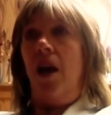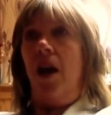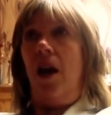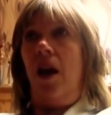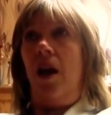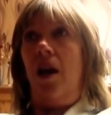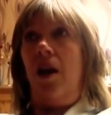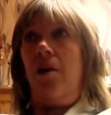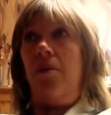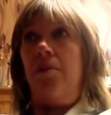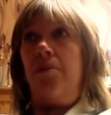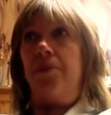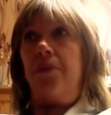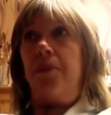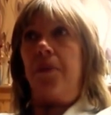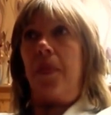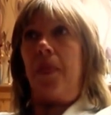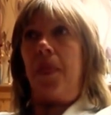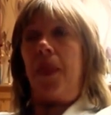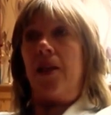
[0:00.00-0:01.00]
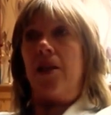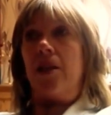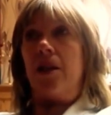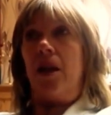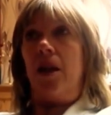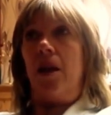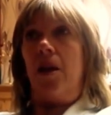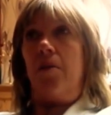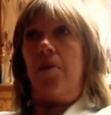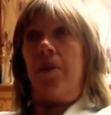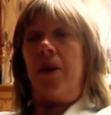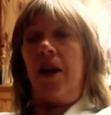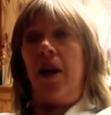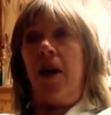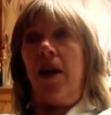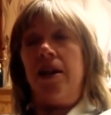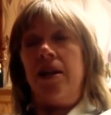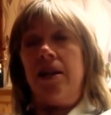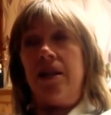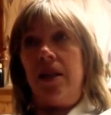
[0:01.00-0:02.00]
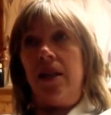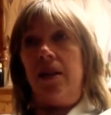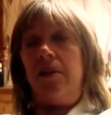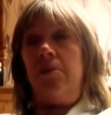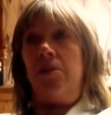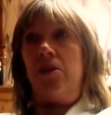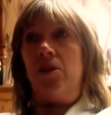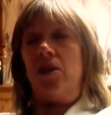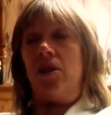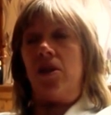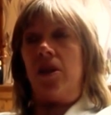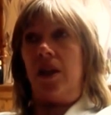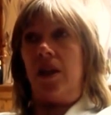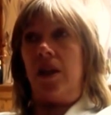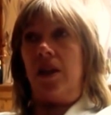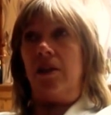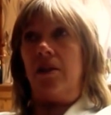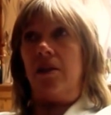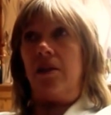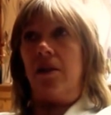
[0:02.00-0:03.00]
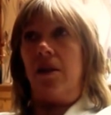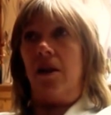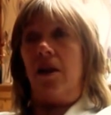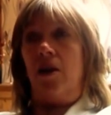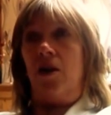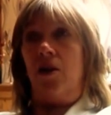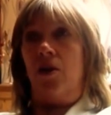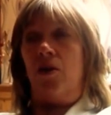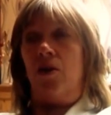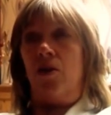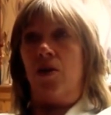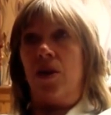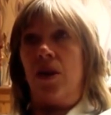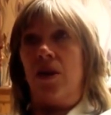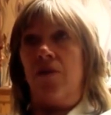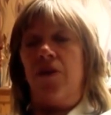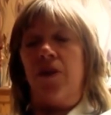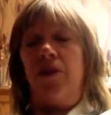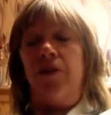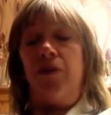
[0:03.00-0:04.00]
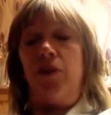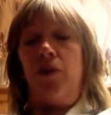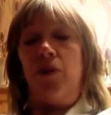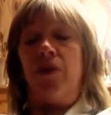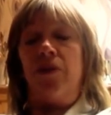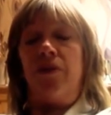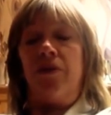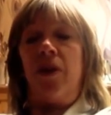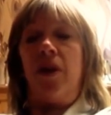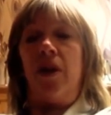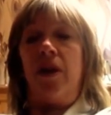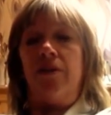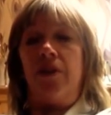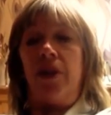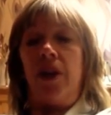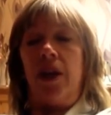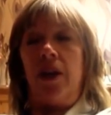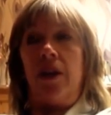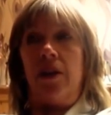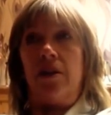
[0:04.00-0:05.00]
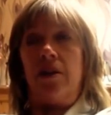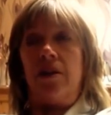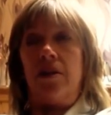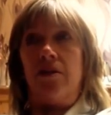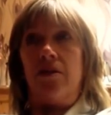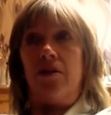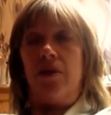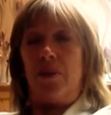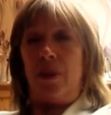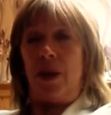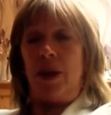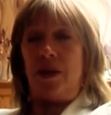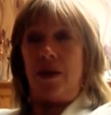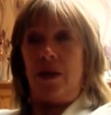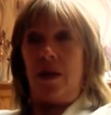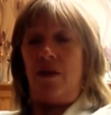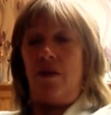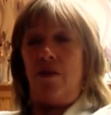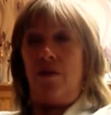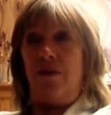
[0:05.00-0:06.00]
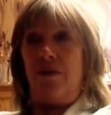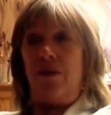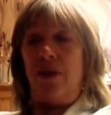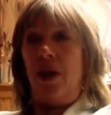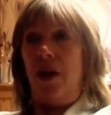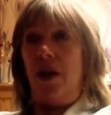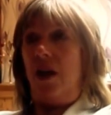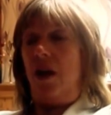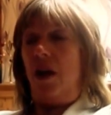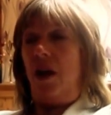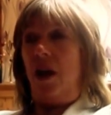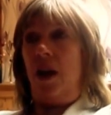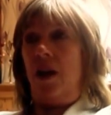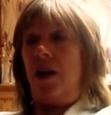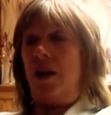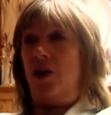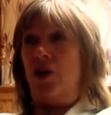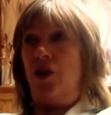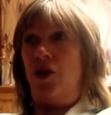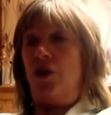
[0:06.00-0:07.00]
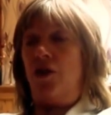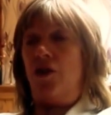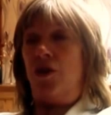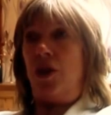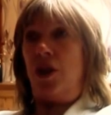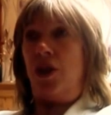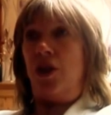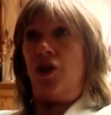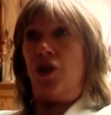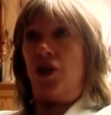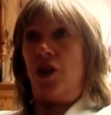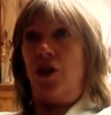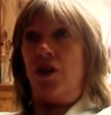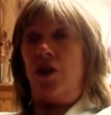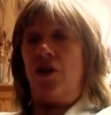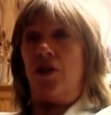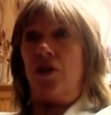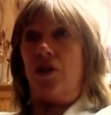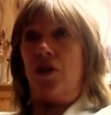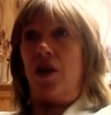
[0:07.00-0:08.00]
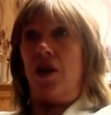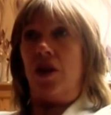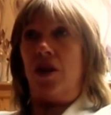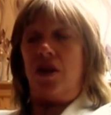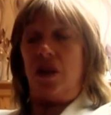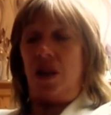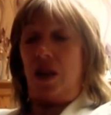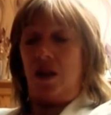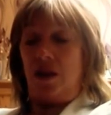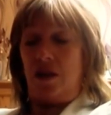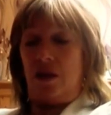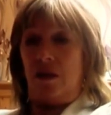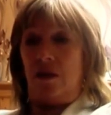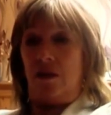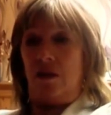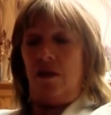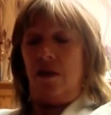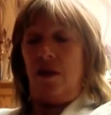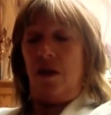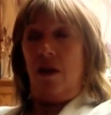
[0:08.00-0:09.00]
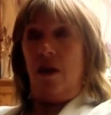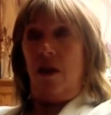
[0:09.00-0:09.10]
But I seem to need a course every 4 or 5 years for myself, and it's usually just a season.